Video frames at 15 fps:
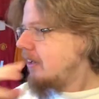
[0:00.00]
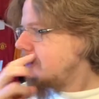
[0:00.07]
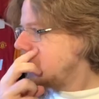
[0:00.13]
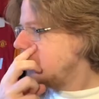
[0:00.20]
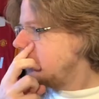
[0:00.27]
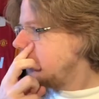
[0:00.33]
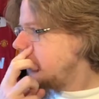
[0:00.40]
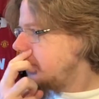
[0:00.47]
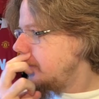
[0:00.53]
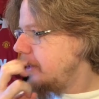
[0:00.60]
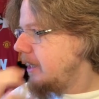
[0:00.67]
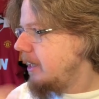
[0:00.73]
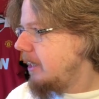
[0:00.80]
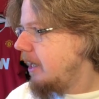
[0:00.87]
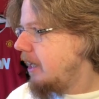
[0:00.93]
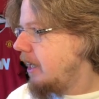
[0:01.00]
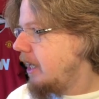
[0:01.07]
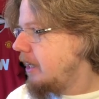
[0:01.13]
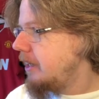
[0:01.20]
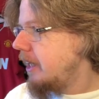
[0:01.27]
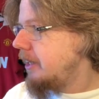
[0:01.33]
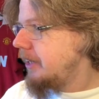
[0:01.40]
So we went in,
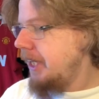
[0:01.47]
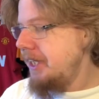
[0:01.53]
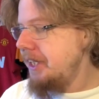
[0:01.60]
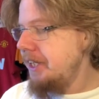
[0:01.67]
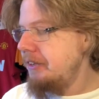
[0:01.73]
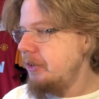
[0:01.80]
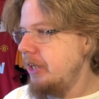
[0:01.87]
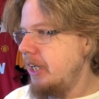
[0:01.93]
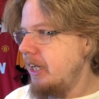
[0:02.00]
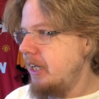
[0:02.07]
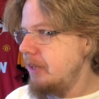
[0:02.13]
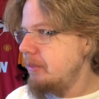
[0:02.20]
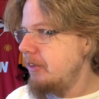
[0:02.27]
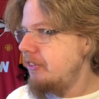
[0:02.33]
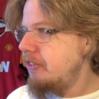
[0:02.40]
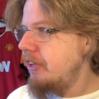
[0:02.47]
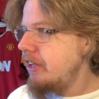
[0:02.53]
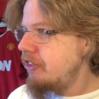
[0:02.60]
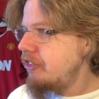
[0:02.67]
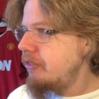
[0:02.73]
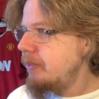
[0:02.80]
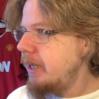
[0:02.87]
in, in, in into
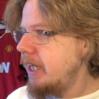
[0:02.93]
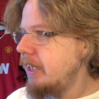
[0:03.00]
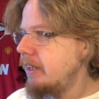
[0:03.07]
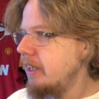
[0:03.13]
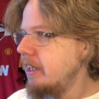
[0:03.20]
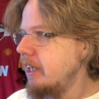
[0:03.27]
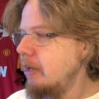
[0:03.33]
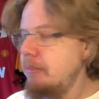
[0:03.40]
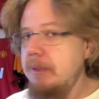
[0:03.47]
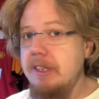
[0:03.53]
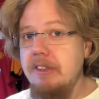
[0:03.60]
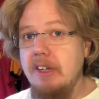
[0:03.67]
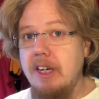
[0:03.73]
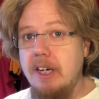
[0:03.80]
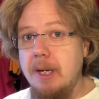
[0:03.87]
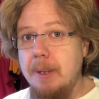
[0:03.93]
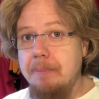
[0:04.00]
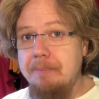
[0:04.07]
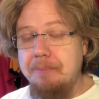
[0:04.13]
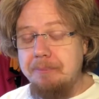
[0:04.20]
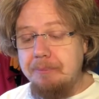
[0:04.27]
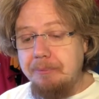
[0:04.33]
administration. We had a little bit
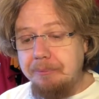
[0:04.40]
um,